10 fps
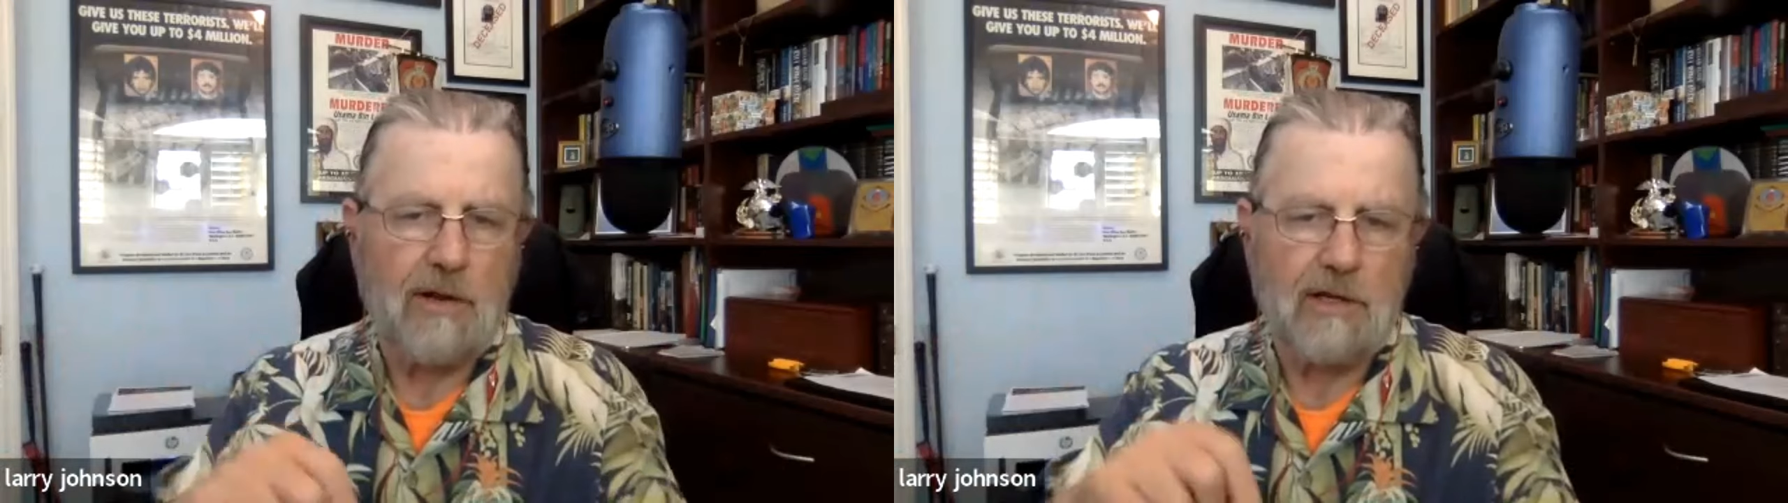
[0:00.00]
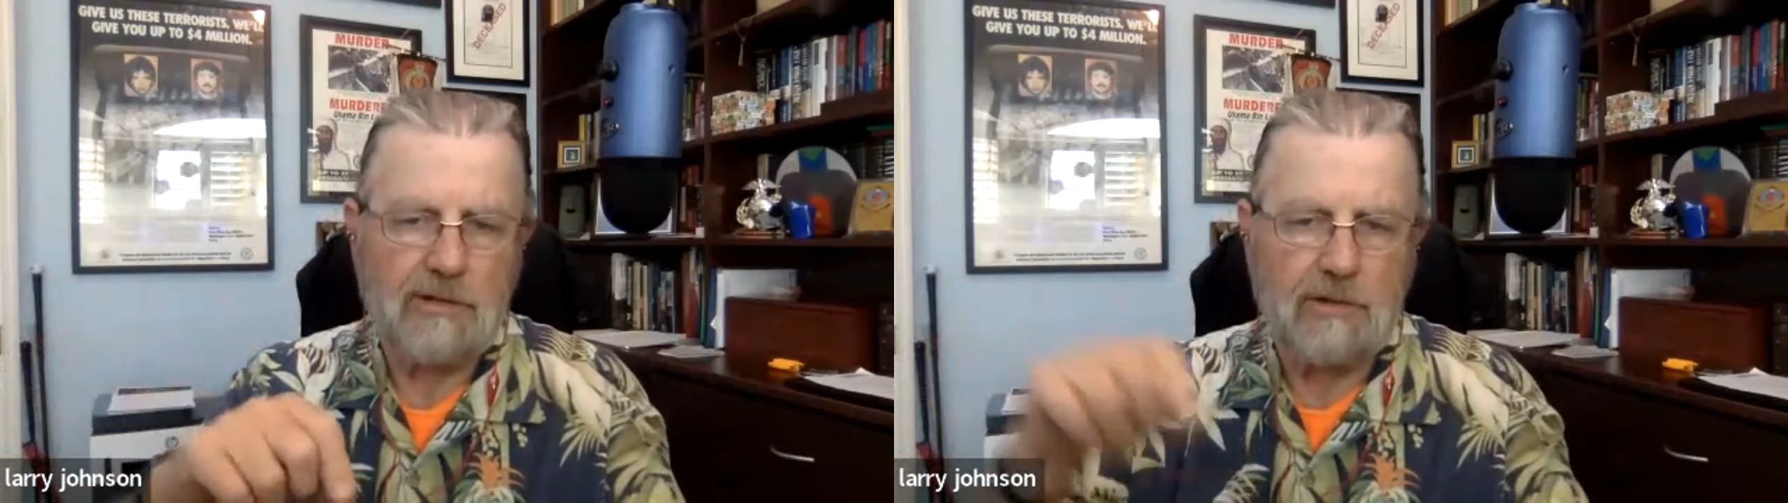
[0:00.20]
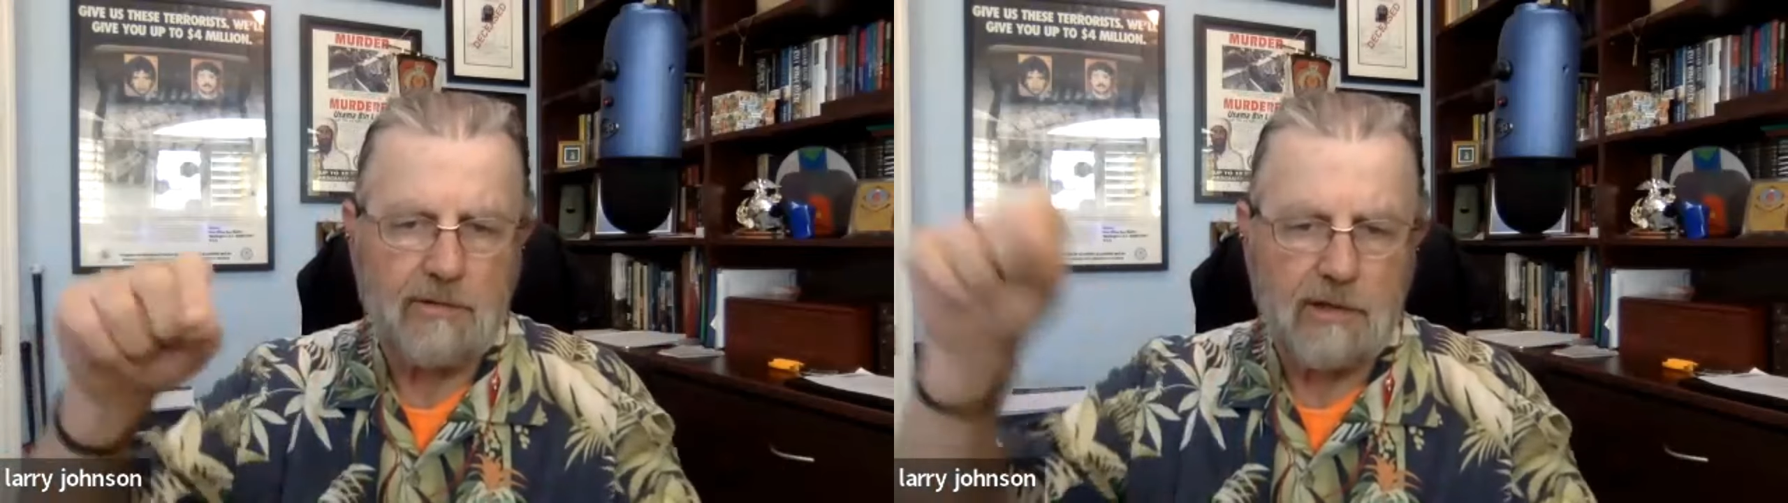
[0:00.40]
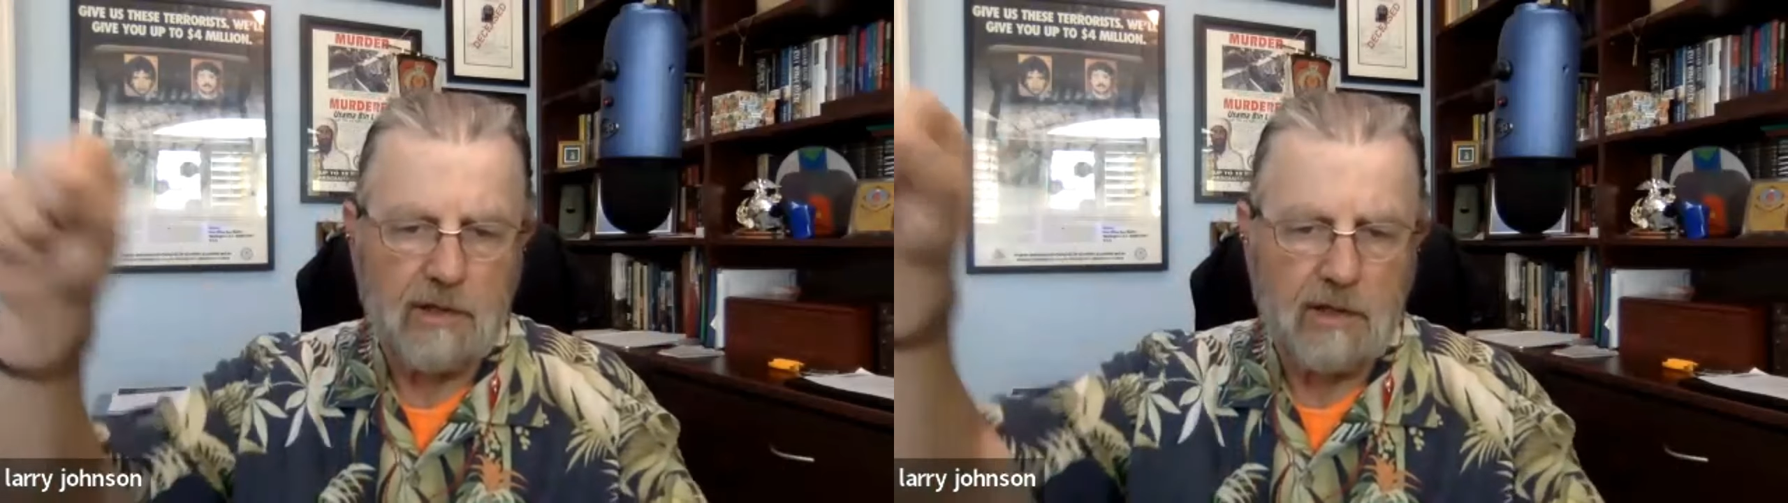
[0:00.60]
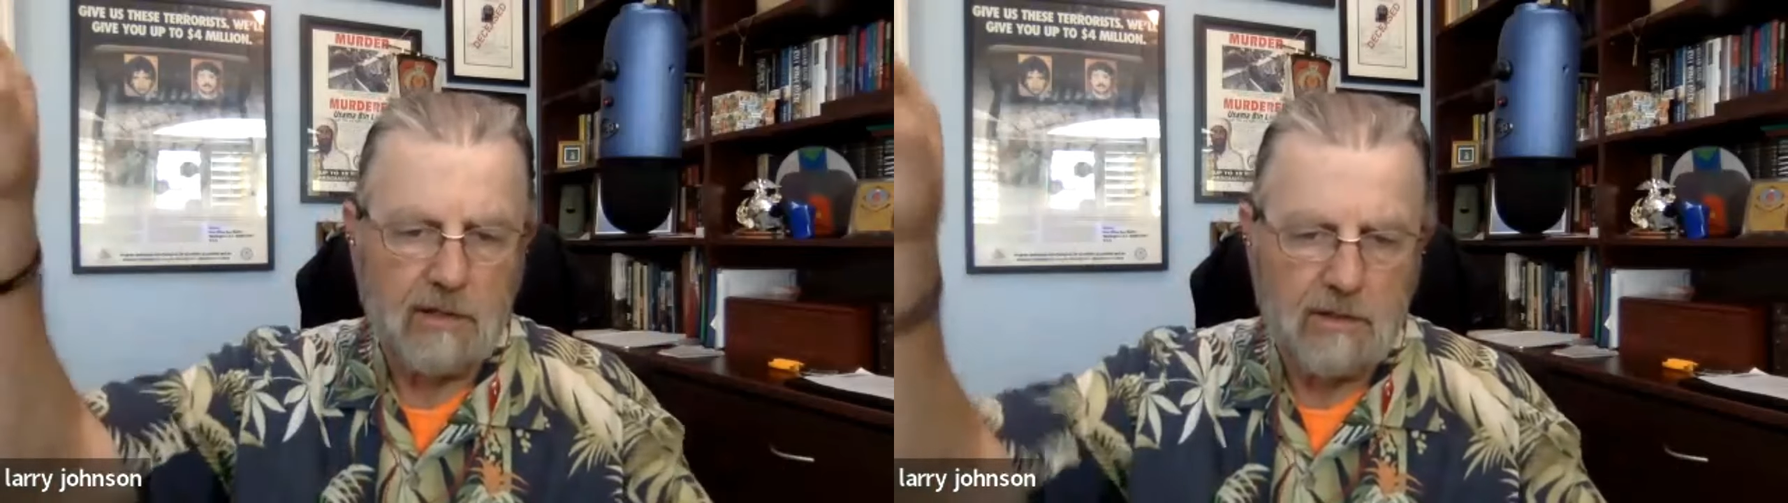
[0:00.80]
created sort of
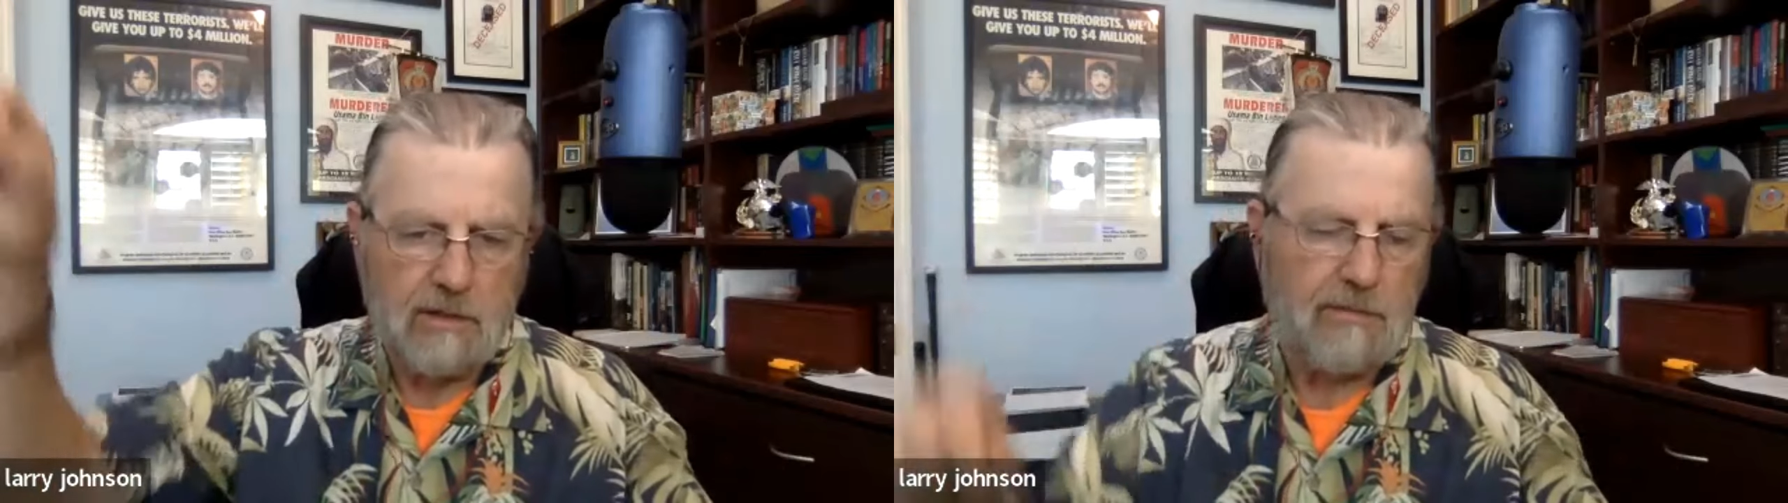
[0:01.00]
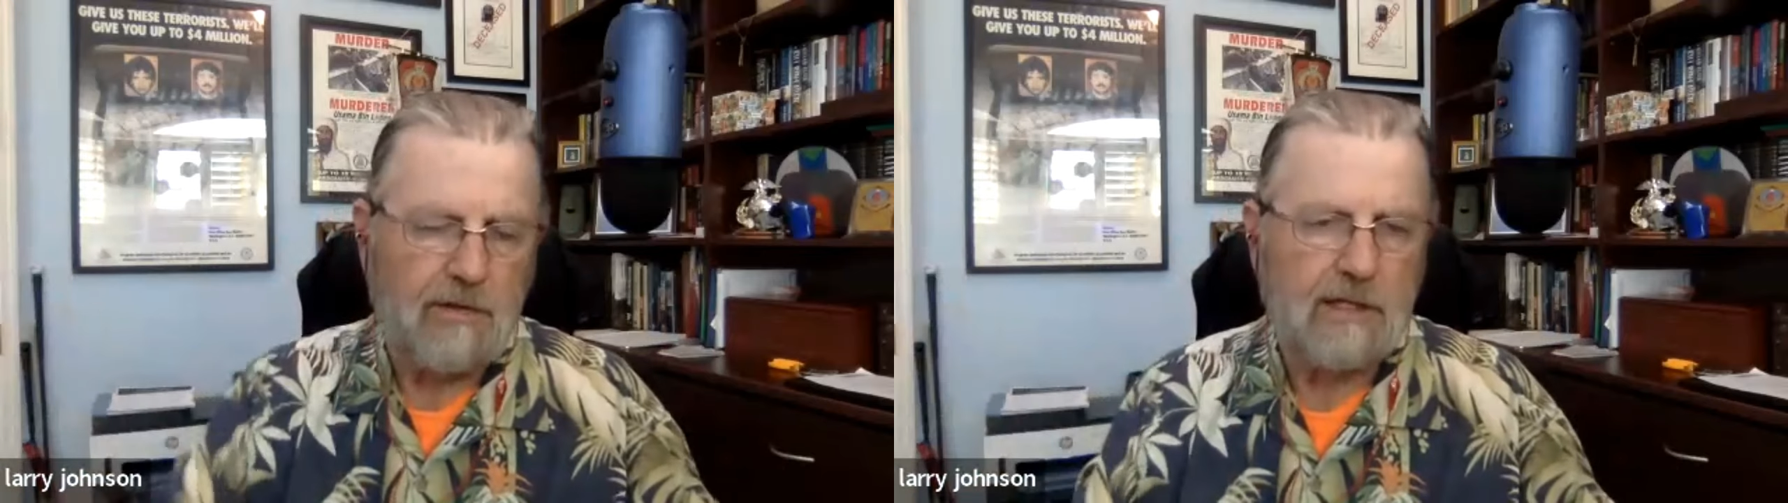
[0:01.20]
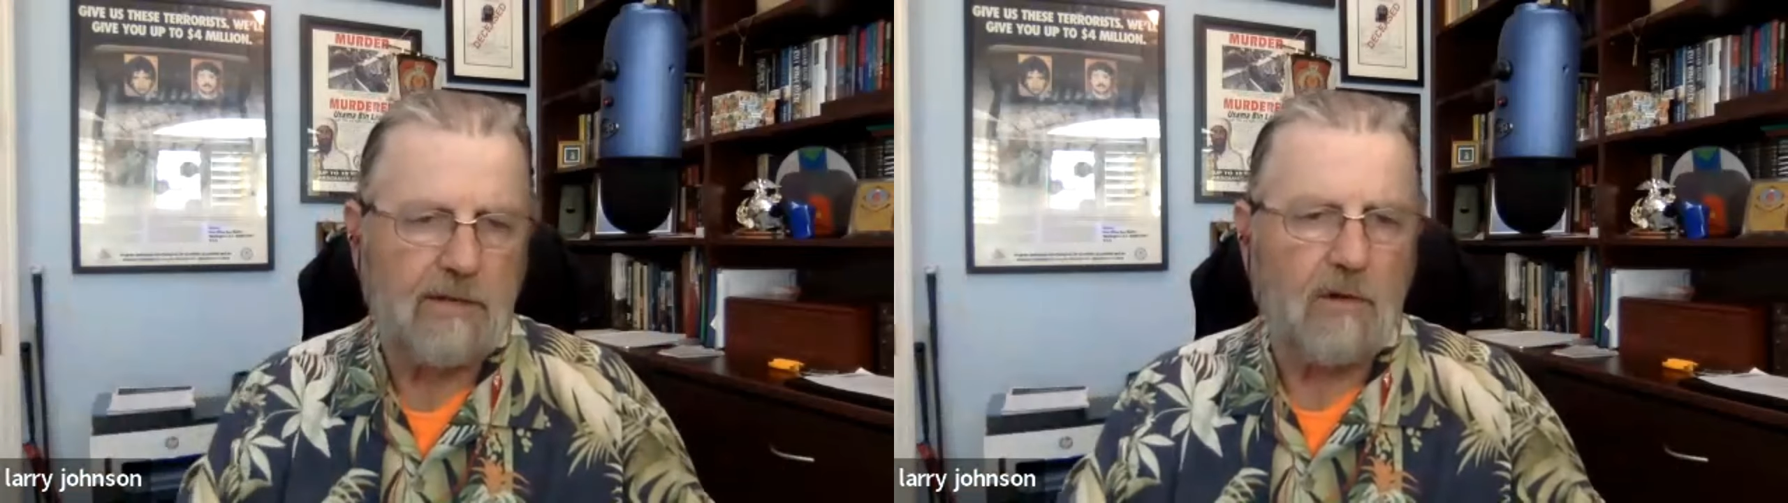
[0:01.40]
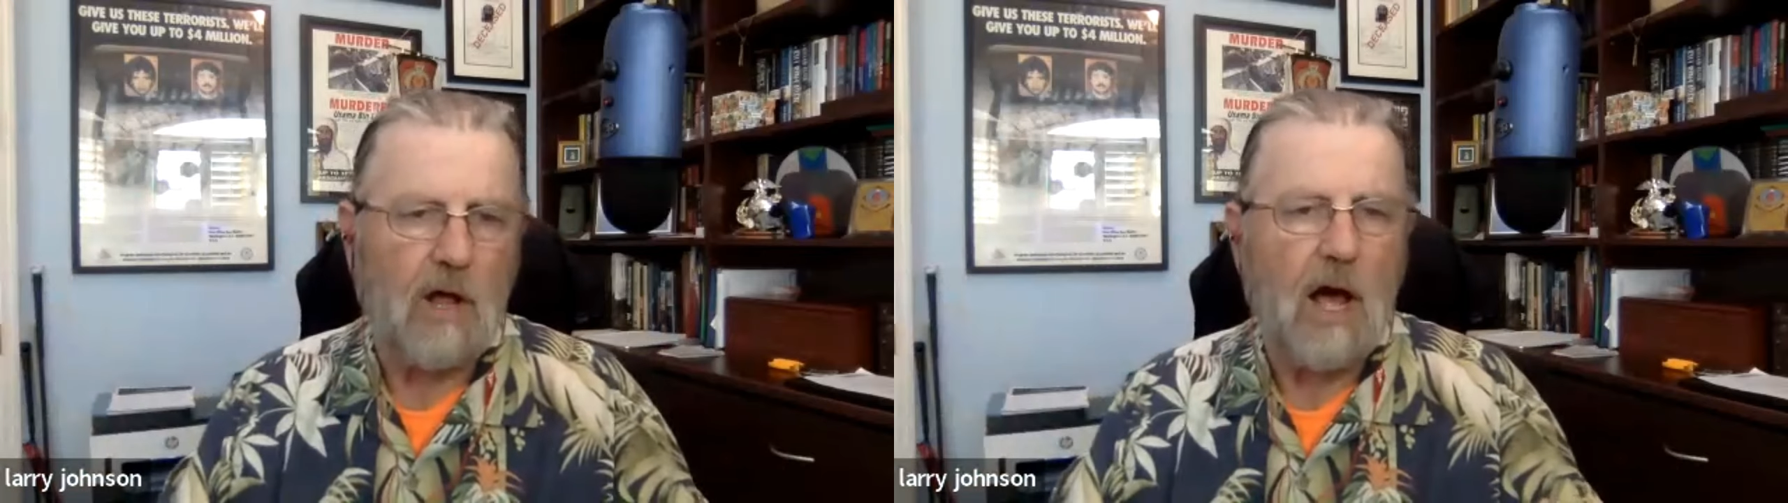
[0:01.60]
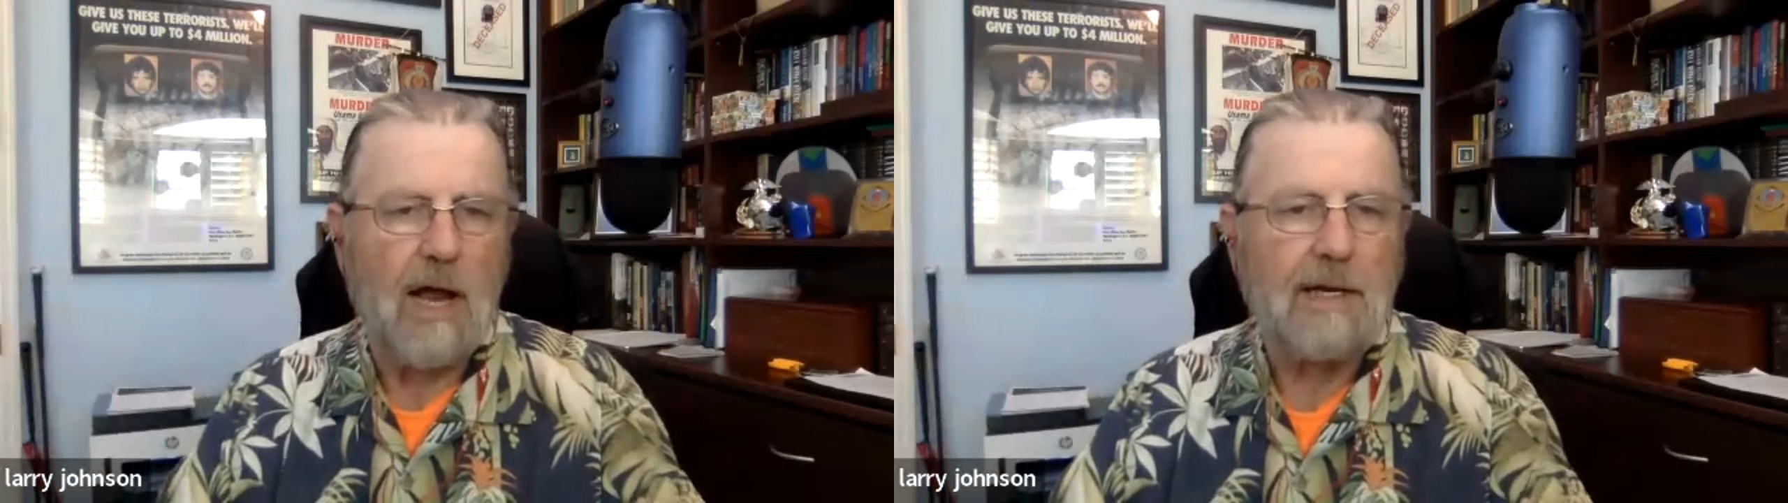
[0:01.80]
a defensive
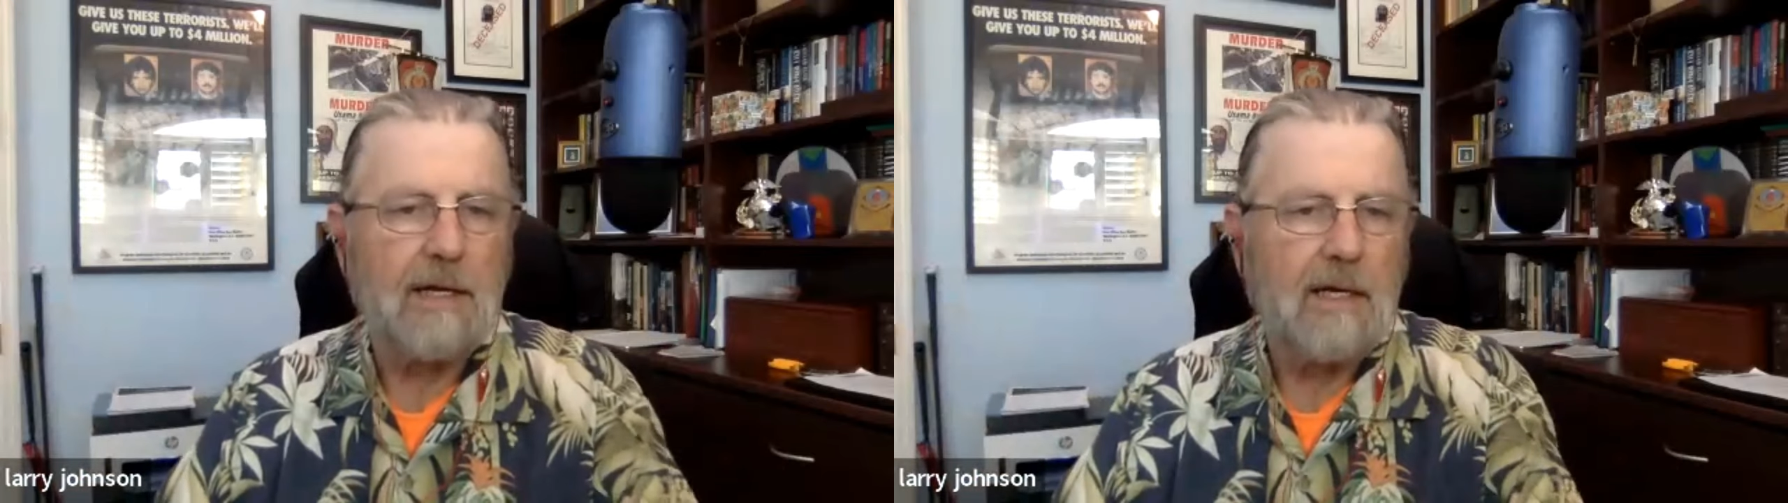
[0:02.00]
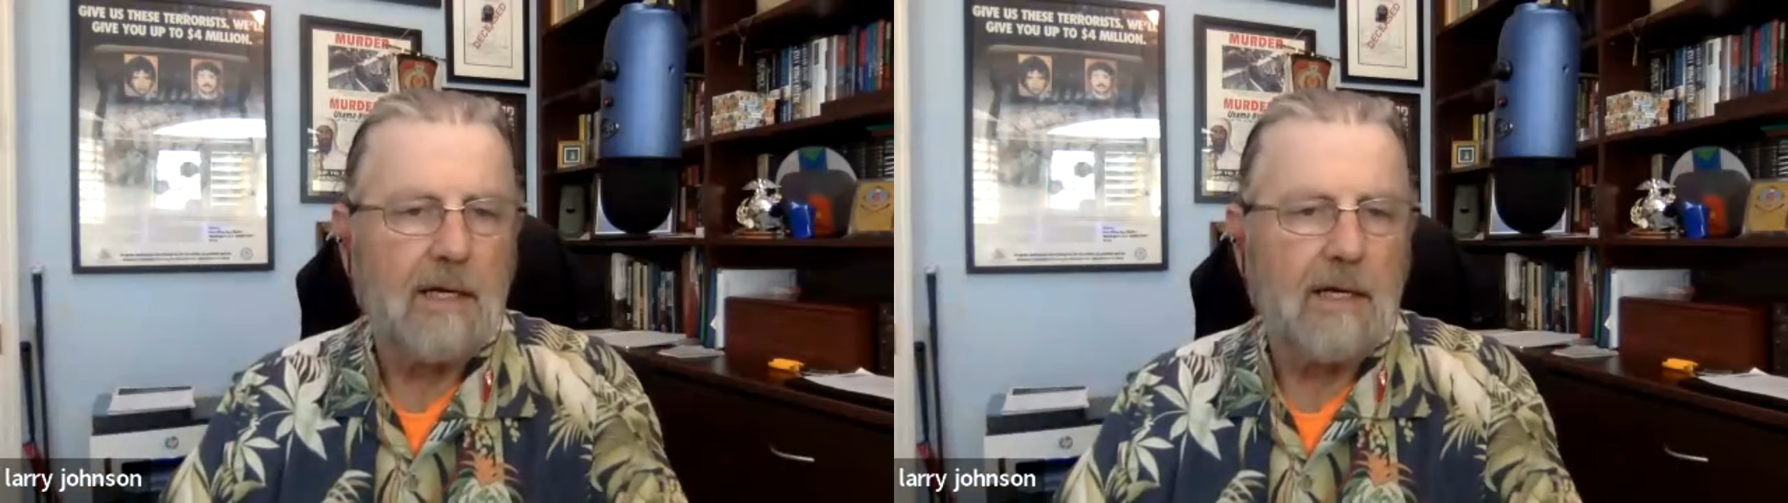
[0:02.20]
line.